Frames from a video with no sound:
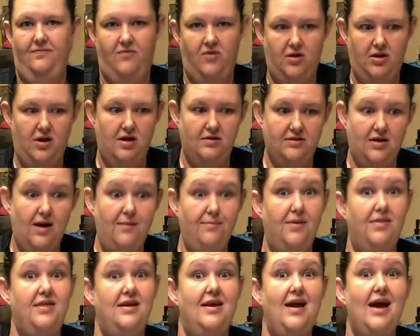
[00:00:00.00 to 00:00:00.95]
for a long time,
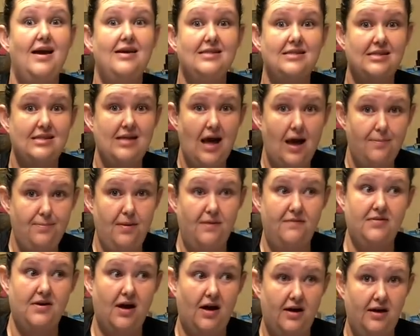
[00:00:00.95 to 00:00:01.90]
but the next step
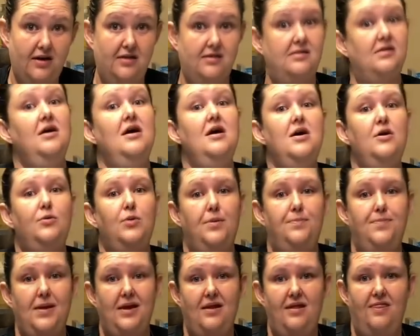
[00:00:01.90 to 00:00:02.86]
of cutters would
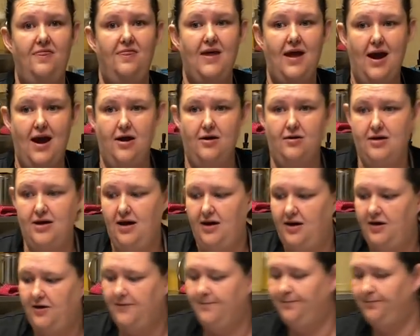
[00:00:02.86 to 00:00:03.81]
be the air
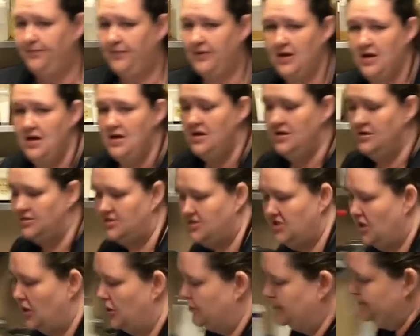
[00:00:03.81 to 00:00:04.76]
cutter.
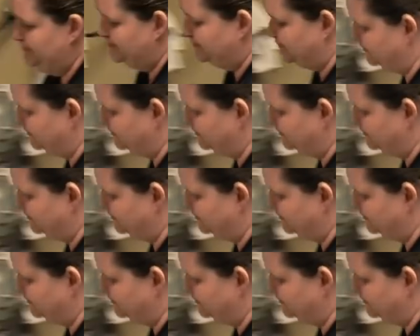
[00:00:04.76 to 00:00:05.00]
So